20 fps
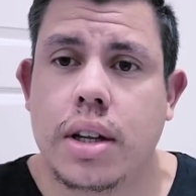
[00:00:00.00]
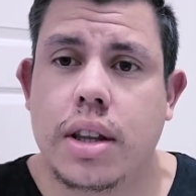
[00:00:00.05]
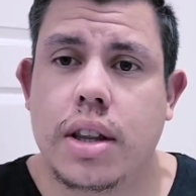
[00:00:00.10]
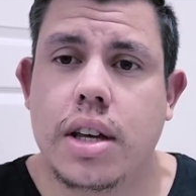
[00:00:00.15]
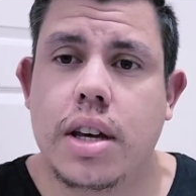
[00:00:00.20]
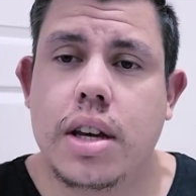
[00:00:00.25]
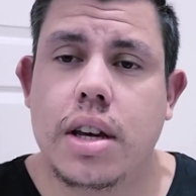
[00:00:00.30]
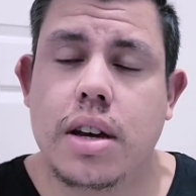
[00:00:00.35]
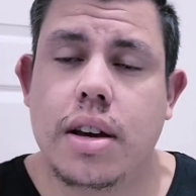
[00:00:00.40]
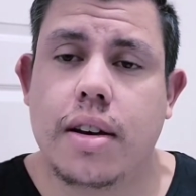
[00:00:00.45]

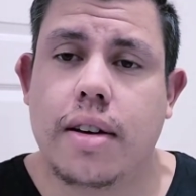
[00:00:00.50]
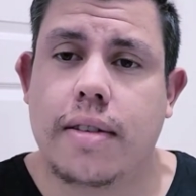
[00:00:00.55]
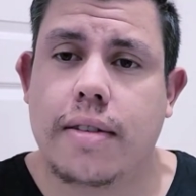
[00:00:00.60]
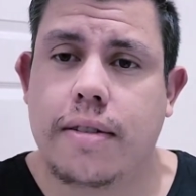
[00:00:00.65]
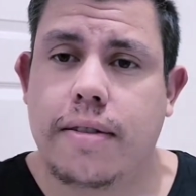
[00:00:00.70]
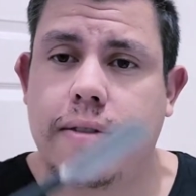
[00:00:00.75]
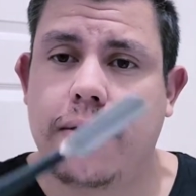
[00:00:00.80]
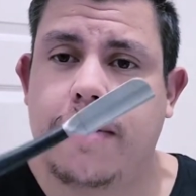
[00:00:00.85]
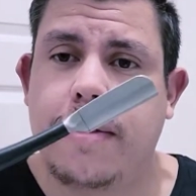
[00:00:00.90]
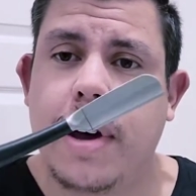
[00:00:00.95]
the
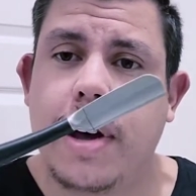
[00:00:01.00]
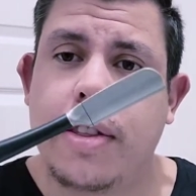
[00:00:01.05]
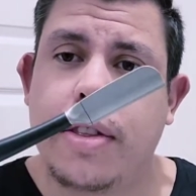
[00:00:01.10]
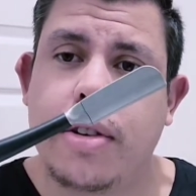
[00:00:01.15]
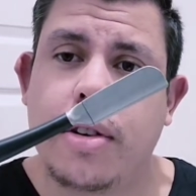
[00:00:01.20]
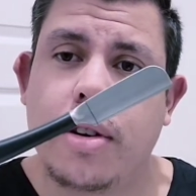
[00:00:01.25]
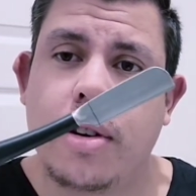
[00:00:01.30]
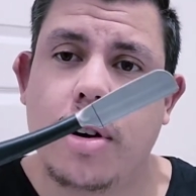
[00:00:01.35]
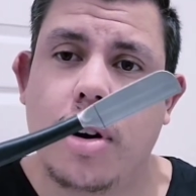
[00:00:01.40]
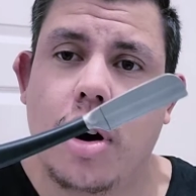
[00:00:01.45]

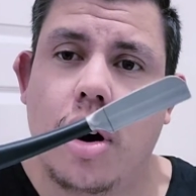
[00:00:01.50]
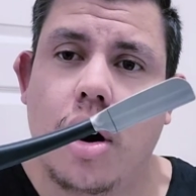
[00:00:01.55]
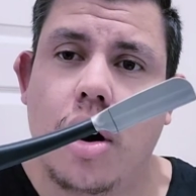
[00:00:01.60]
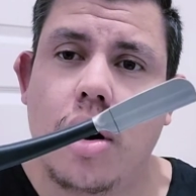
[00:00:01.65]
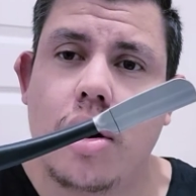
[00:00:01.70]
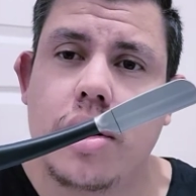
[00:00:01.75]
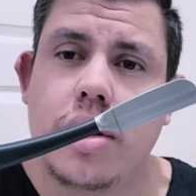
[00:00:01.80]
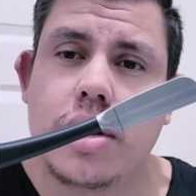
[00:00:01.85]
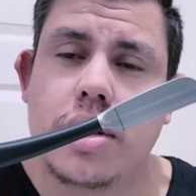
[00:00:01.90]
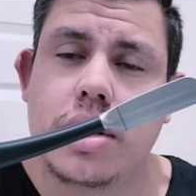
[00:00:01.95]
Feather
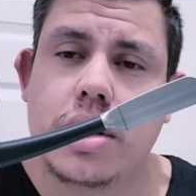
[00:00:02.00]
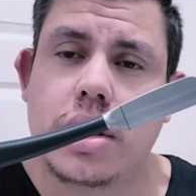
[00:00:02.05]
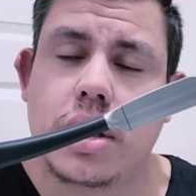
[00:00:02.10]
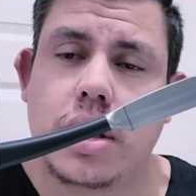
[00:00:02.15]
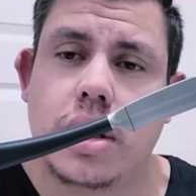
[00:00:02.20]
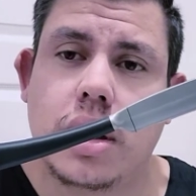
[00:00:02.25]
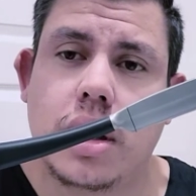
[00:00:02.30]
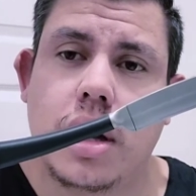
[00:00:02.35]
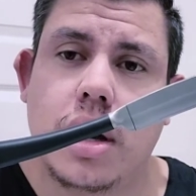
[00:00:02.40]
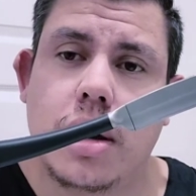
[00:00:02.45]

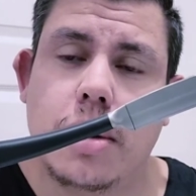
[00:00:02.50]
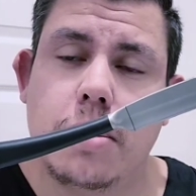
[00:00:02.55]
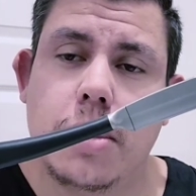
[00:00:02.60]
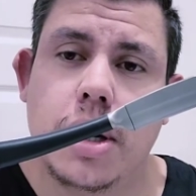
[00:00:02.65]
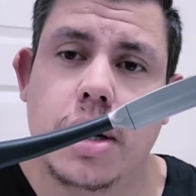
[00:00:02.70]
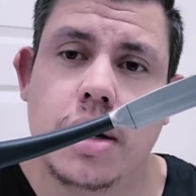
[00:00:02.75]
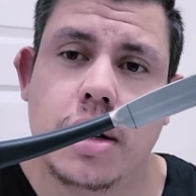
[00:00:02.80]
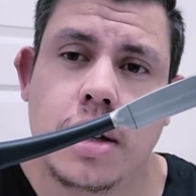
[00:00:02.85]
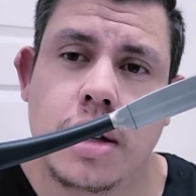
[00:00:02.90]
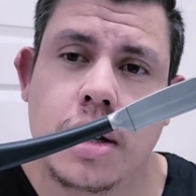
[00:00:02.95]
Artist
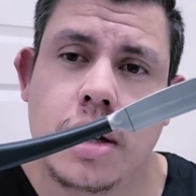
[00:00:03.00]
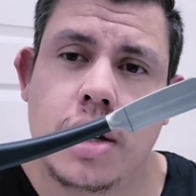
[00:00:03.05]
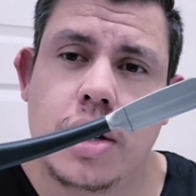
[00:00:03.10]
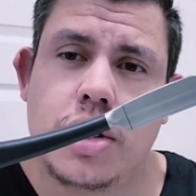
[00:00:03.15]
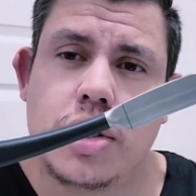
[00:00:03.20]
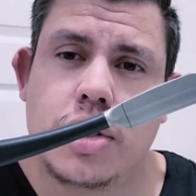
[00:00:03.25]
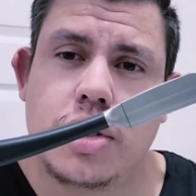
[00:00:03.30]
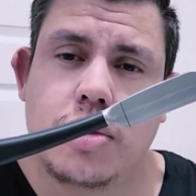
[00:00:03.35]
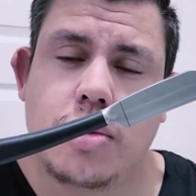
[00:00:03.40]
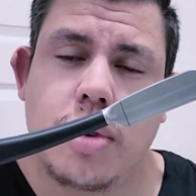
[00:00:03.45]
Club
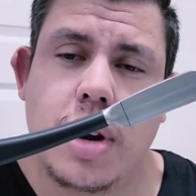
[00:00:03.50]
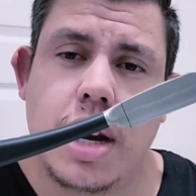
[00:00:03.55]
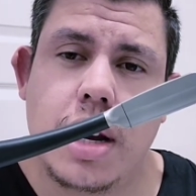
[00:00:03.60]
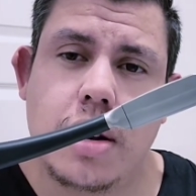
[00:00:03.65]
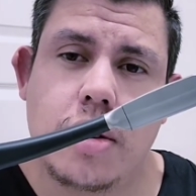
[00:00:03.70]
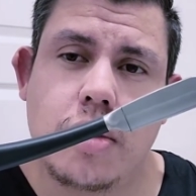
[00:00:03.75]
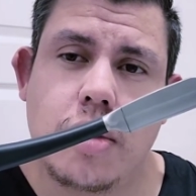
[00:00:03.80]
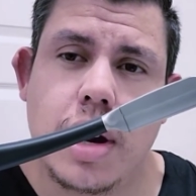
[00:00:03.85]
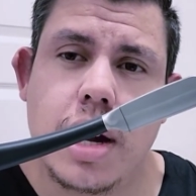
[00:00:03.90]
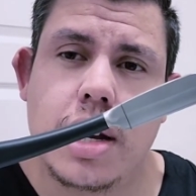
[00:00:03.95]

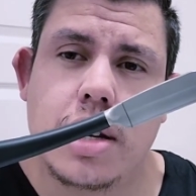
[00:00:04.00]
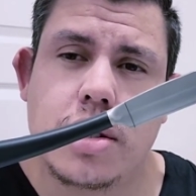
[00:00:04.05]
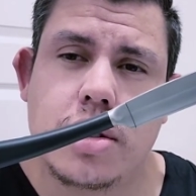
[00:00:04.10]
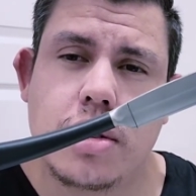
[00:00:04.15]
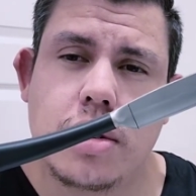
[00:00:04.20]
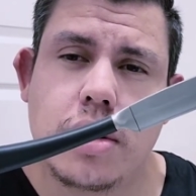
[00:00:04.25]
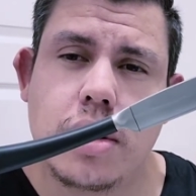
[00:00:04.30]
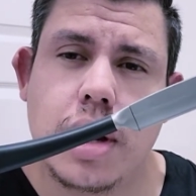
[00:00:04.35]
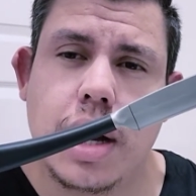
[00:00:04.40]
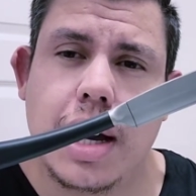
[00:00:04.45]
Straight
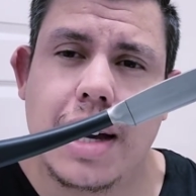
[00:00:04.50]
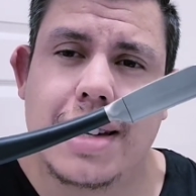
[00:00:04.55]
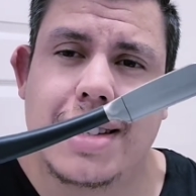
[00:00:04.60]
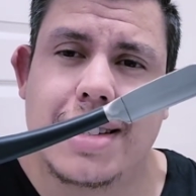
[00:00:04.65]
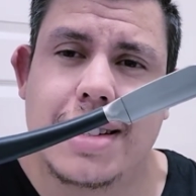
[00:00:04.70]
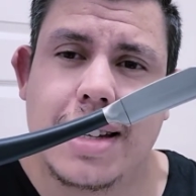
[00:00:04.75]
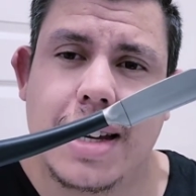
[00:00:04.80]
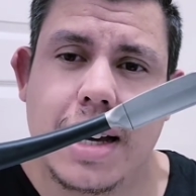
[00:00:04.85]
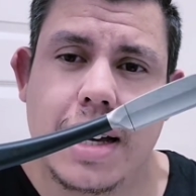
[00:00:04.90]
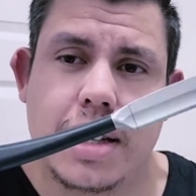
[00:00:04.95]
Razor
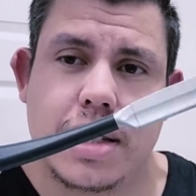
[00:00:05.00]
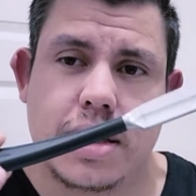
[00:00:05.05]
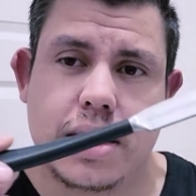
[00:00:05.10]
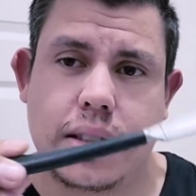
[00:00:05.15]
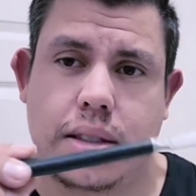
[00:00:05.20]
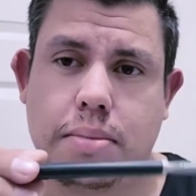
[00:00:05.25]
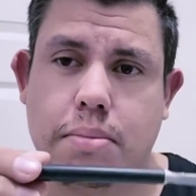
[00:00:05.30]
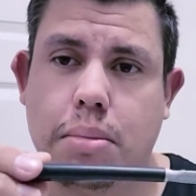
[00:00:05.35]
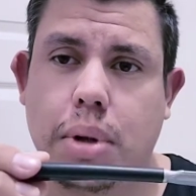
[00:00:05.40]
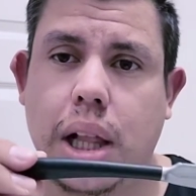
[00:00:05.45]
S
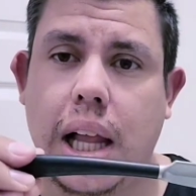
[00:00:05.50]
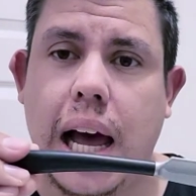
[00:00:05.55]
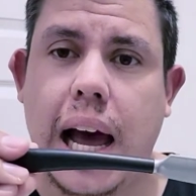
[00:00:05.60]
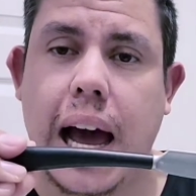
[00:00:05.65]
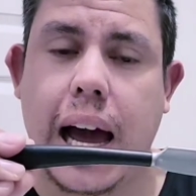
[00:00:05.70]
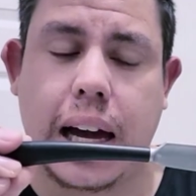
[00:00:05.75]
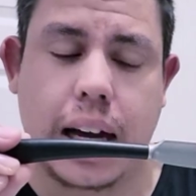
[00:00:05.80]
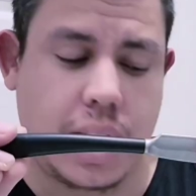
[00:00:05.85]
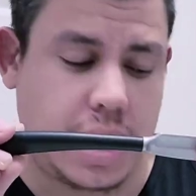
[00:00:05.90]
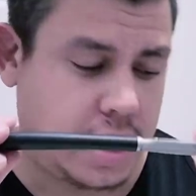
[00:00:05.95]
S
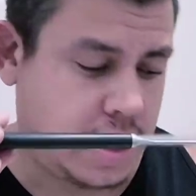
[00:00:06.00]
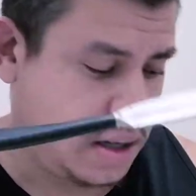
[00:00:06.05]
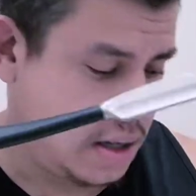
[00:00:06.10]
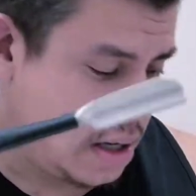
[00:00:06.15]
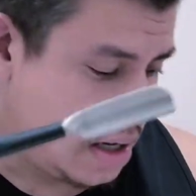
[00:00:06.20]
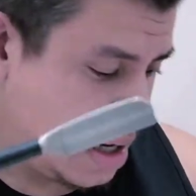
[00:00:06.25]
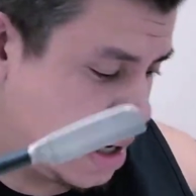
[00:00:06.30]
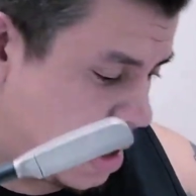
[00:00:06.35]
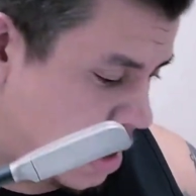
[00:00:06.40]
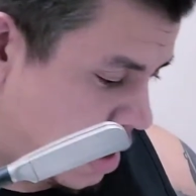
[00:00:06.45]
Black.
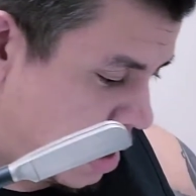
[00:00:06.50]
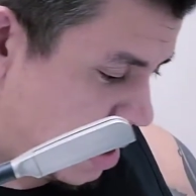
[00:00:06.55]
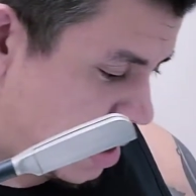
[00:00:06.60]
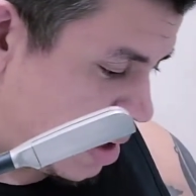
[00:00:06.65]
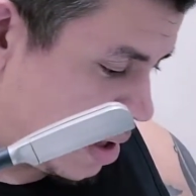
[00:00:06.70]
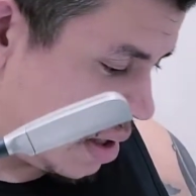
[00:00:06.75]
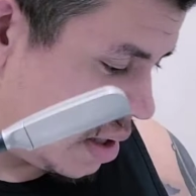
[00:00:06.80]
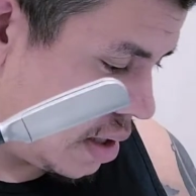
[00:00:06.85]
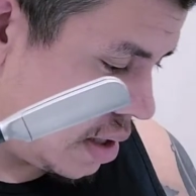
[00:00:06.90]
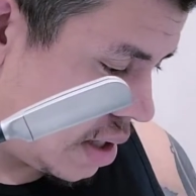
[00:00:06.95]

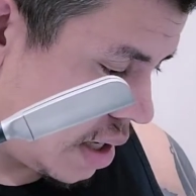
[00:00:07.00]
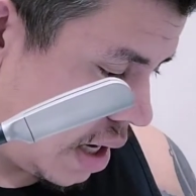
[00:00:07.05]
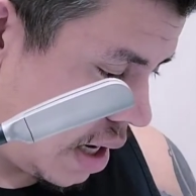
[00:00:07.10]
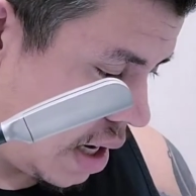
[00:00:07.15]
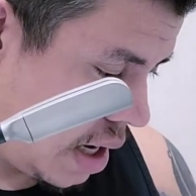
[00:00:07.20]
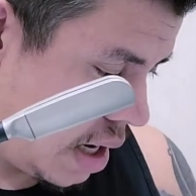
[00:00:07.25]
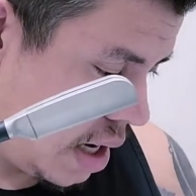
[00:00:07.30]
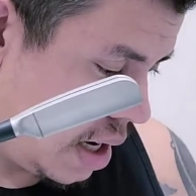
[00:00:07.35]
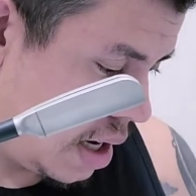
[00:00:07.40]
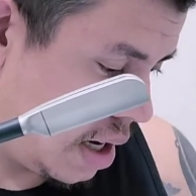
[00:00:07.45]
This is
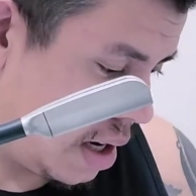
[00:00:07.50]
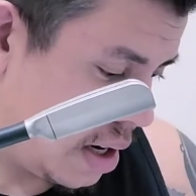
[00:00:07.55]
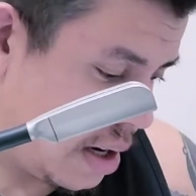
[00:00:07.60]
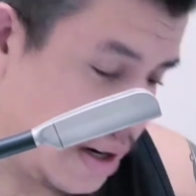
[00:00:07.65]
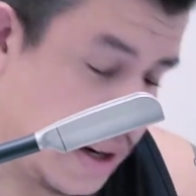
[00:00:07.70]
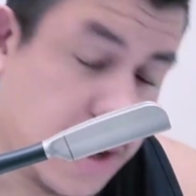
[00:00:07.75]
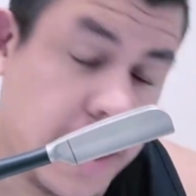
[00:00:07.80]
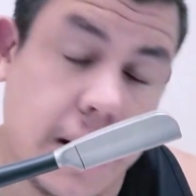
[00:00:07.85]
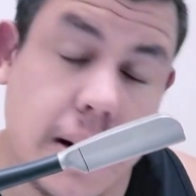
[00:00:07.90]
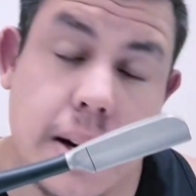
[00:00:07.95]
a
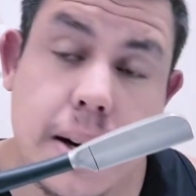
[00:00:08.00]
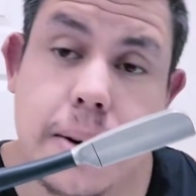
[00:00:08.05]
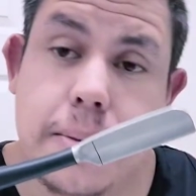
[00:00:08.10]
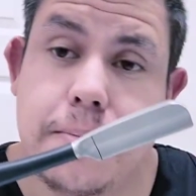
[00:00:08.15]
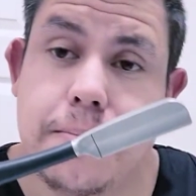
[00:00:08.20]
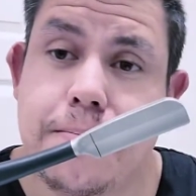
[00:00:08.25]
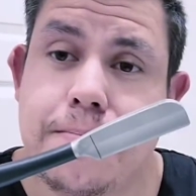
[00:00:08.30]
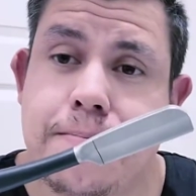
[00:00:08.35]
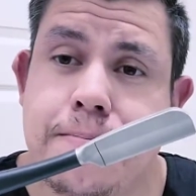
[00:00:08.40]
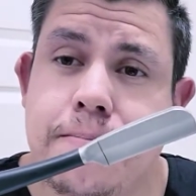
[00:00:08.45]

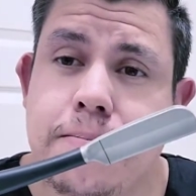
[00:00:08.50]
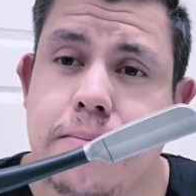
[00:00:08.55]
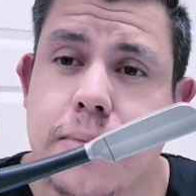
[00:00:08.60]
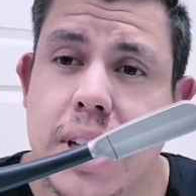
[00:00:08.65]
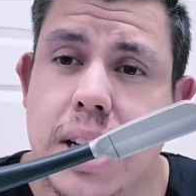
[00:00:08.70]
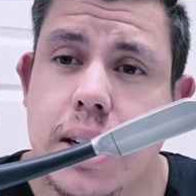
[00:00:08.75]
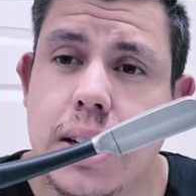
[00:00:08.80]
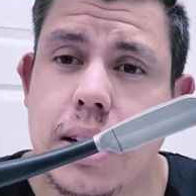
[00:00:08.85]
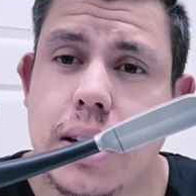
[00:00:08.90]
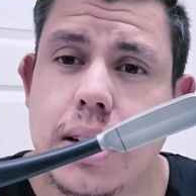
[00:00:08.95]
um,
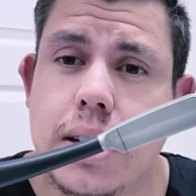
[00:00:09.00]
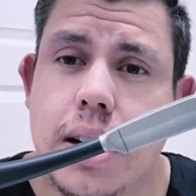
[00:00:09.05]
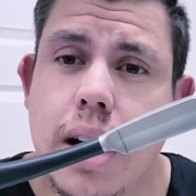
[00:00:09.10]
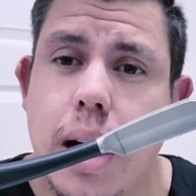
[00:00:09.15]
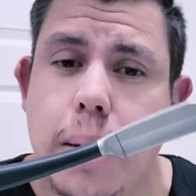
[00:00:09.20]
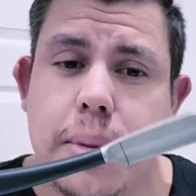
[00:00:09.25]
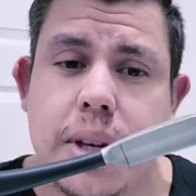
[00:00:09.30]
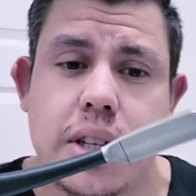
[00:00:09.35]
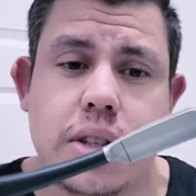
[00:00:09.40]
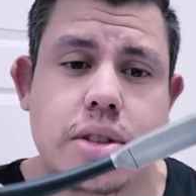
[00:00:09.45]

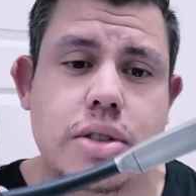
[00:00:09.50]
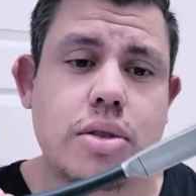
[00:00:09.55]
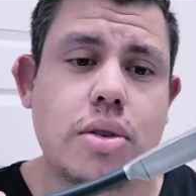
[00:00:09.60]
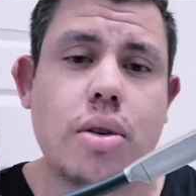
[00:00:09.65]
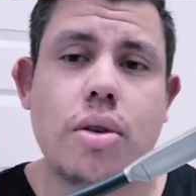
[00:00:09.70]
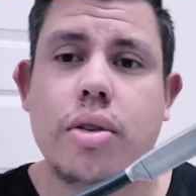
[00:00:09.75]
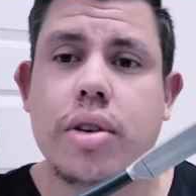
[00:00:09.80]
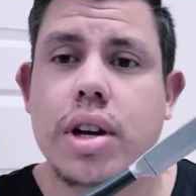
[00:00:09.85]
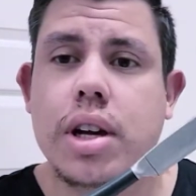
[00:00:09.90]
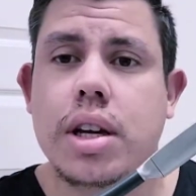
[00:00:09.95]

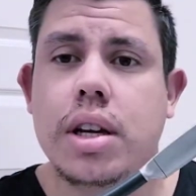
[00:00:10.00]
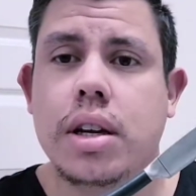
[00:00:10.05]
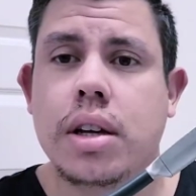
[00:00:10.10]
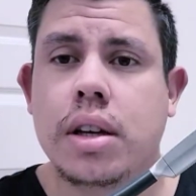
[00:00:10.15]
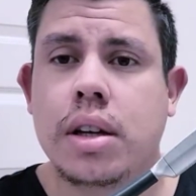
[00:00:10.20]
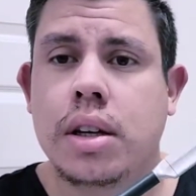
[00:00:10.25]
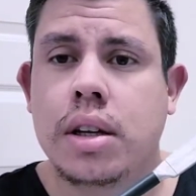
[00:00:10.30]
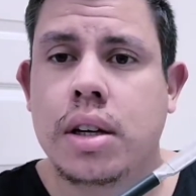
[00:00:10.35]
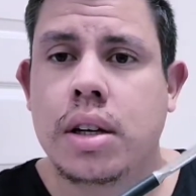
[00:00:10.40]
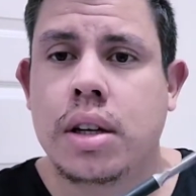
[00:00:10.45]
Kamisori,